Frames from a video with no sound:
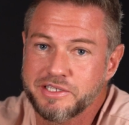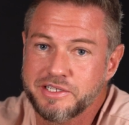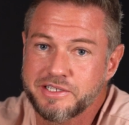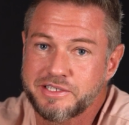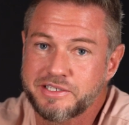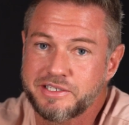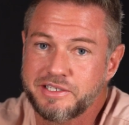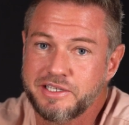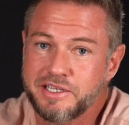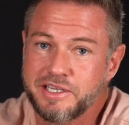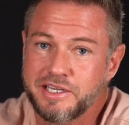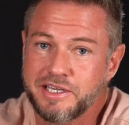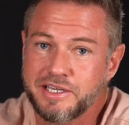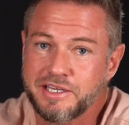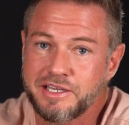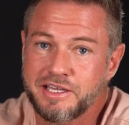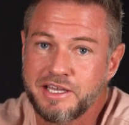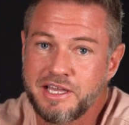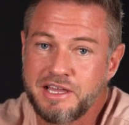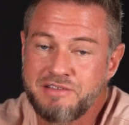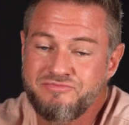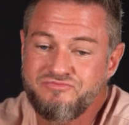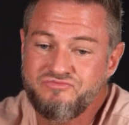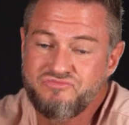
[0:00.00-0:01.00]
listening.
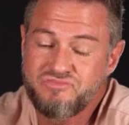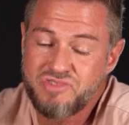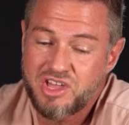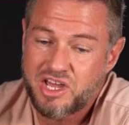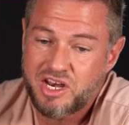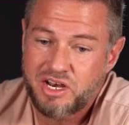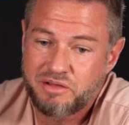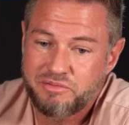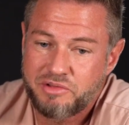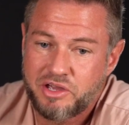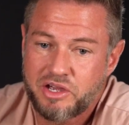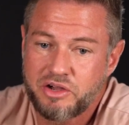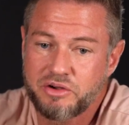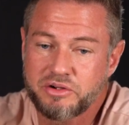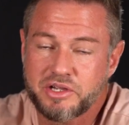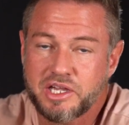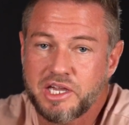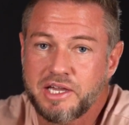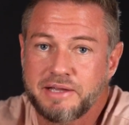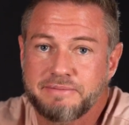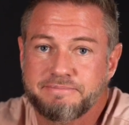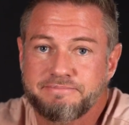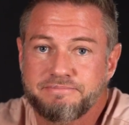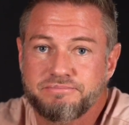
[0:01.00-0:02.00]
And I'm like,
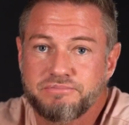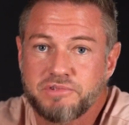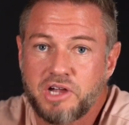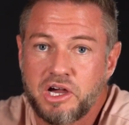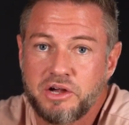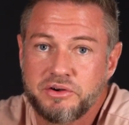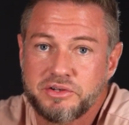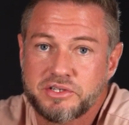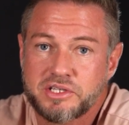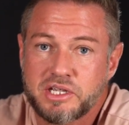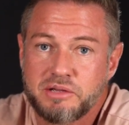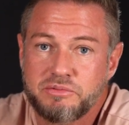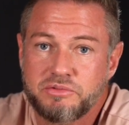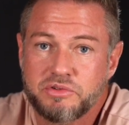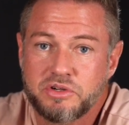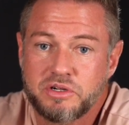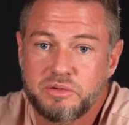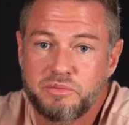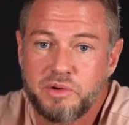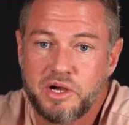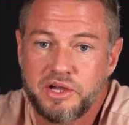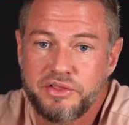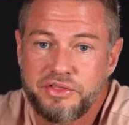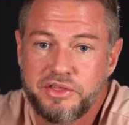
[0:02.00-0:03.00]
okay, I'll just keep doing
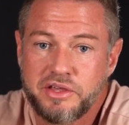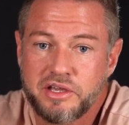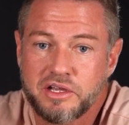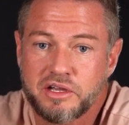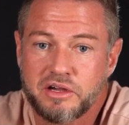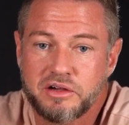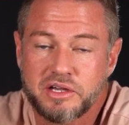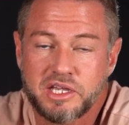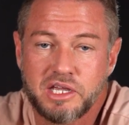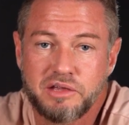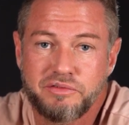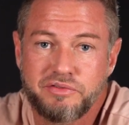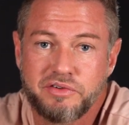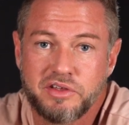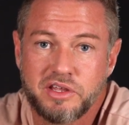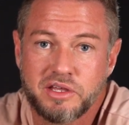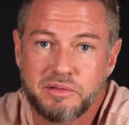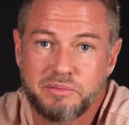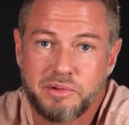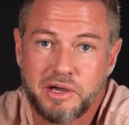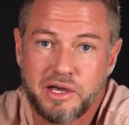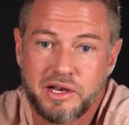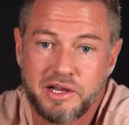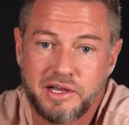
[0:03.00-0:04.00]
my thing. I'll keep
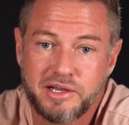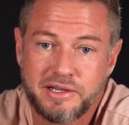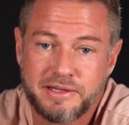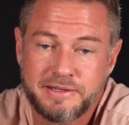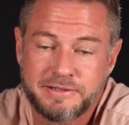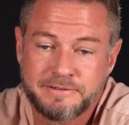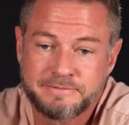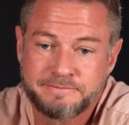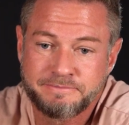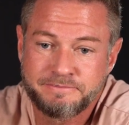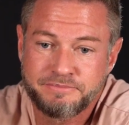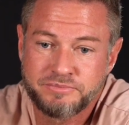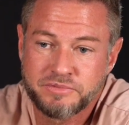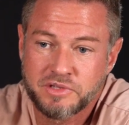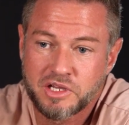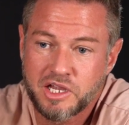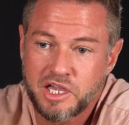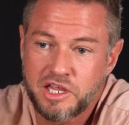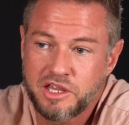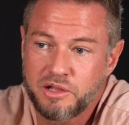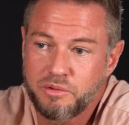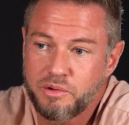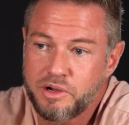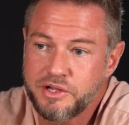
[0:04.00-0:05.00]
feeling better.
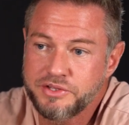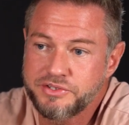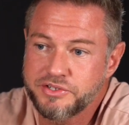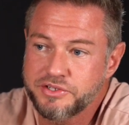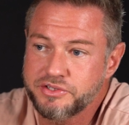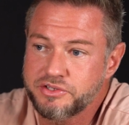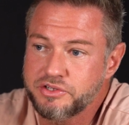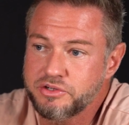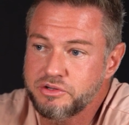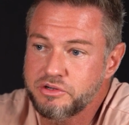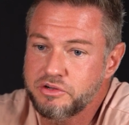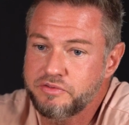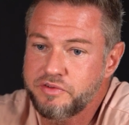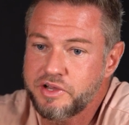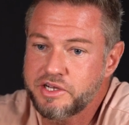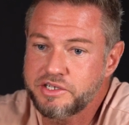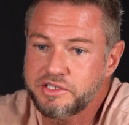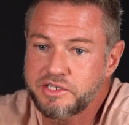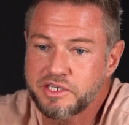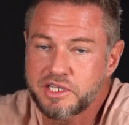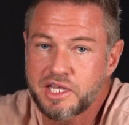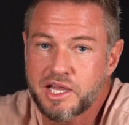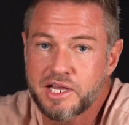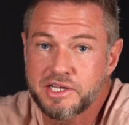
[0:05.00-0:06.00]
And the ones that do
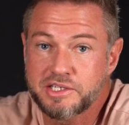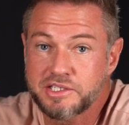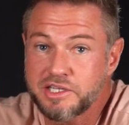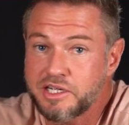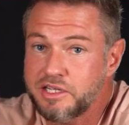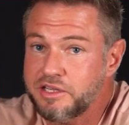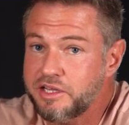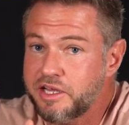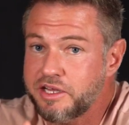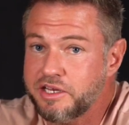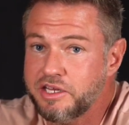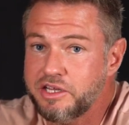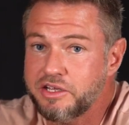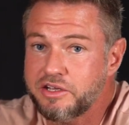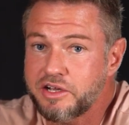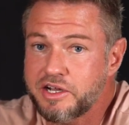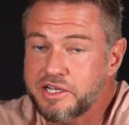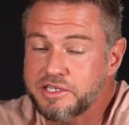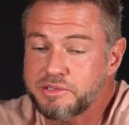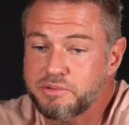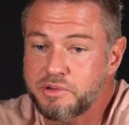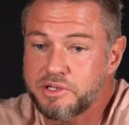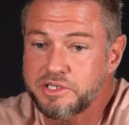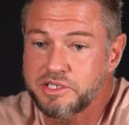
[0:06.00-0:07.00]
eventually catch on, like you
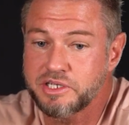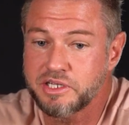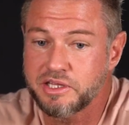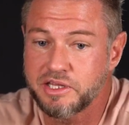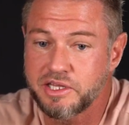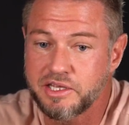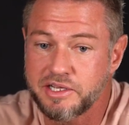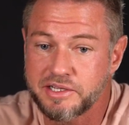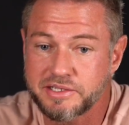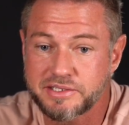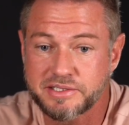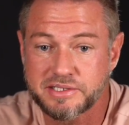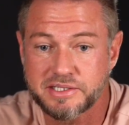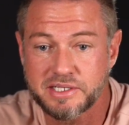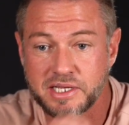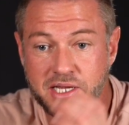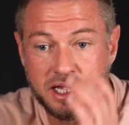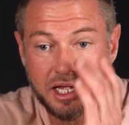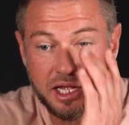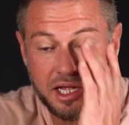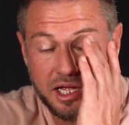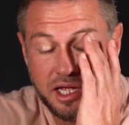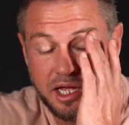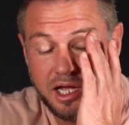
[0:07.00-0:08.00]
guys watching this,
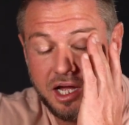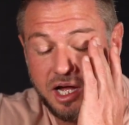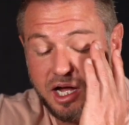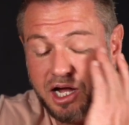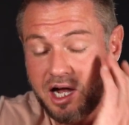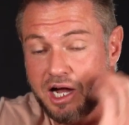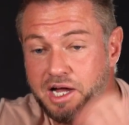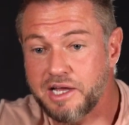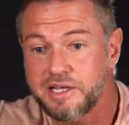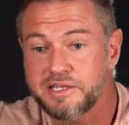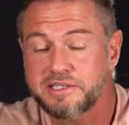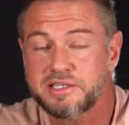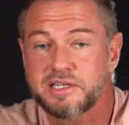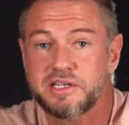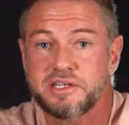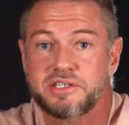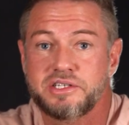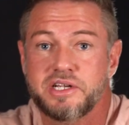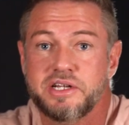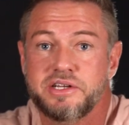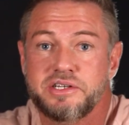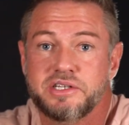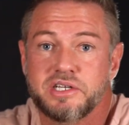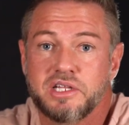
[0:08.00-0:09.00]
uh, it's going to
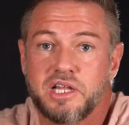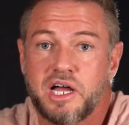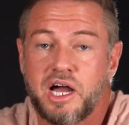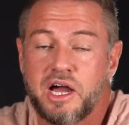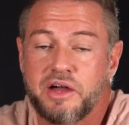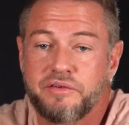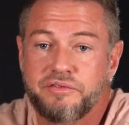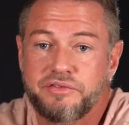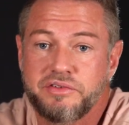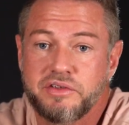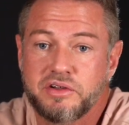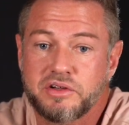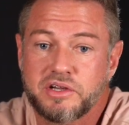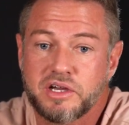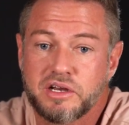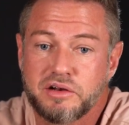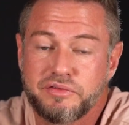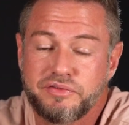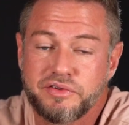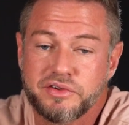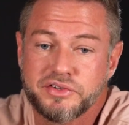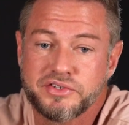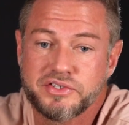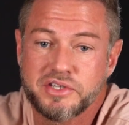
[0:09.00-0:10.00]
change your life. You're going to
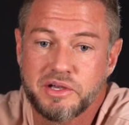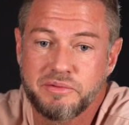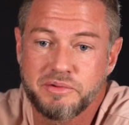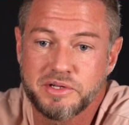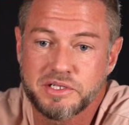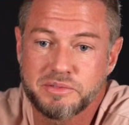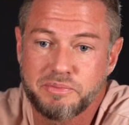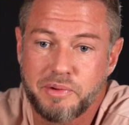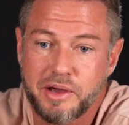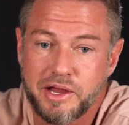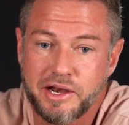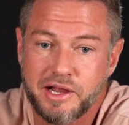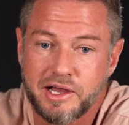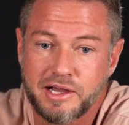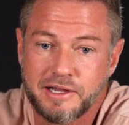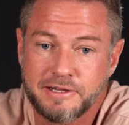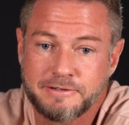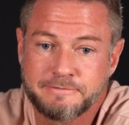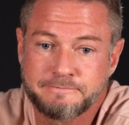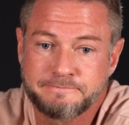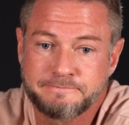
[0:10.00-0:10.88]
feel so much better.